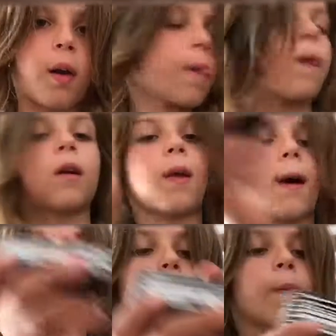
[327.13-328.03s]
and
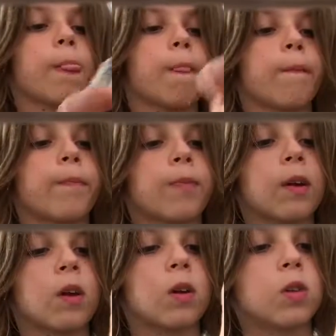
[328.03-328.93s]
that
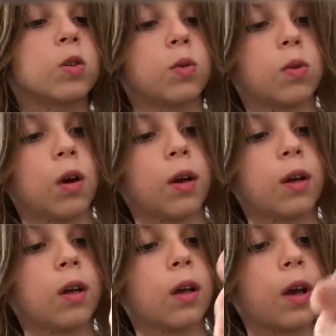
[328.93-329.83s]
to cut
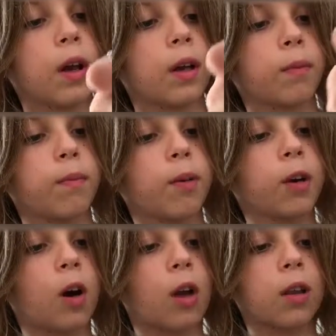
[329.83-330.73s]
it and
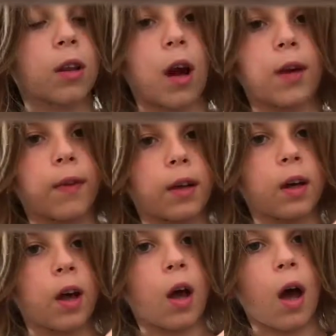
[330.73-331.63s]
cut kind of like
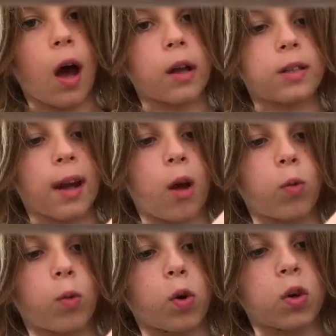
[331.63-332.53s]
a
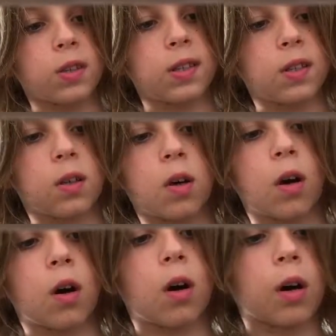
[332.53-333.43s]
downwards
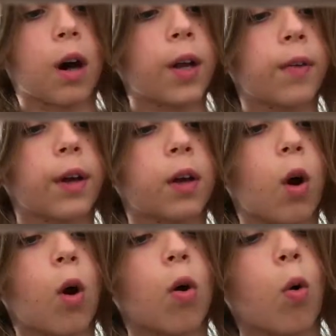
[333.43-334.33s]
uh, kind of like a
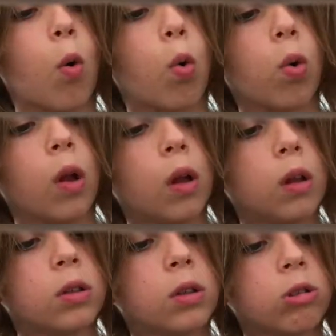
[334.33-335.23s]
hole
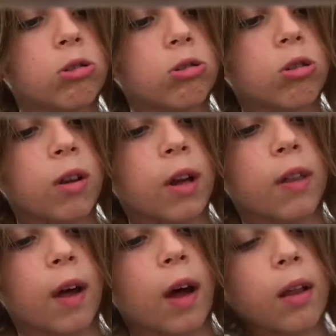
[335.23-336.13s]

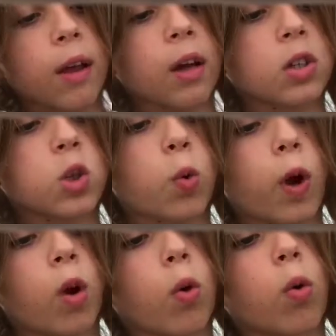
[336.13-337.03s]
like that yeah,
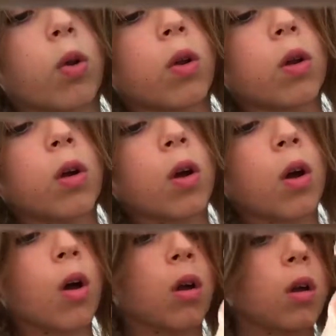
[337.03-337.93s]
square hole
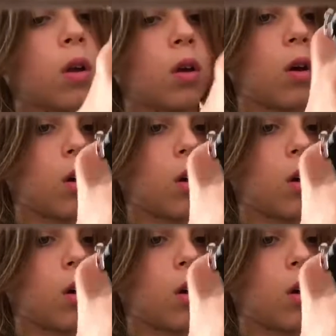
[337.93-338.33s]
okay